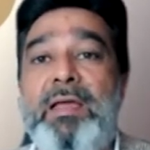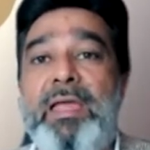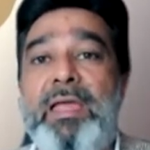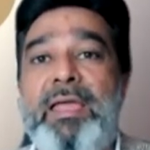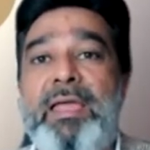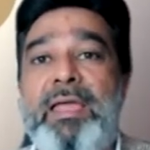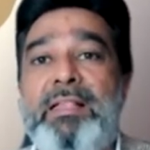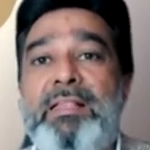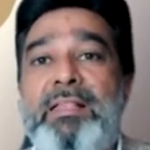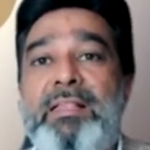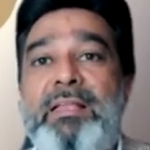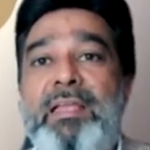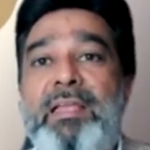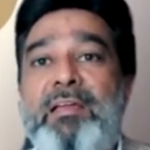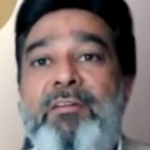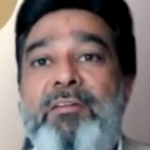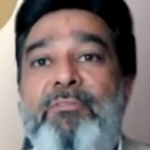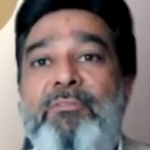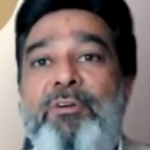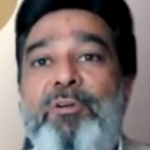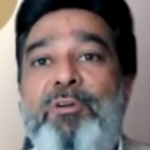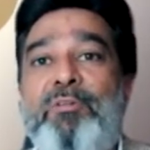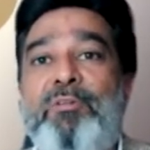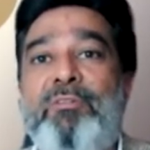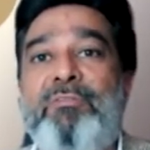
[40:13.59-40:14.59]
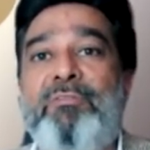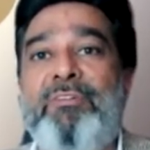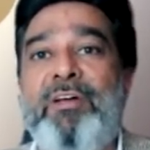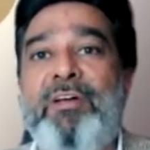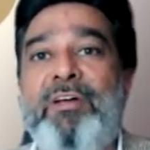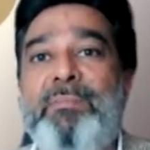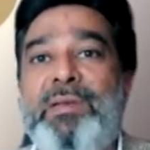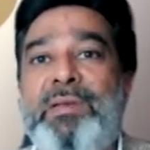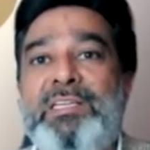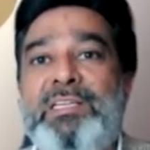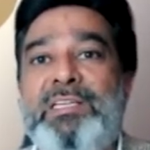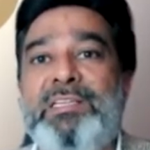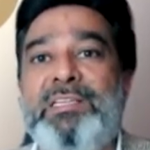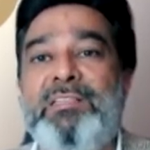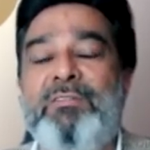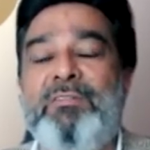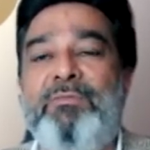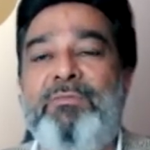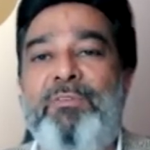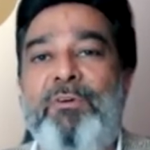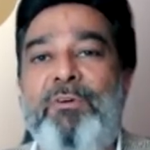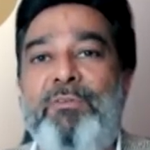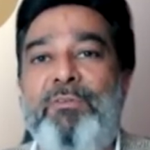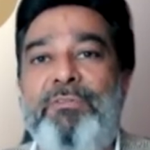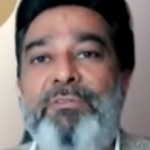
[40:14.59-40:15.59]
healthcare for our families in the
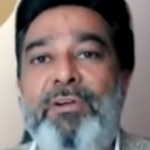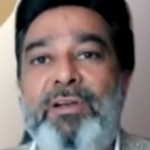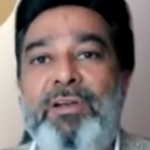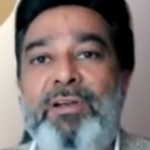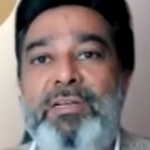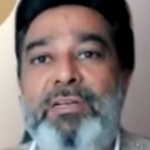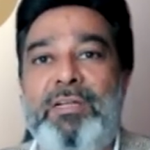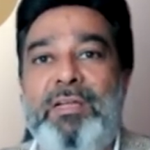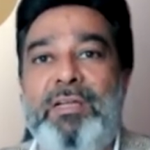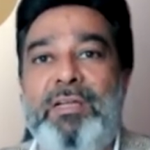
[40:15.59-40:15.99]
forefront?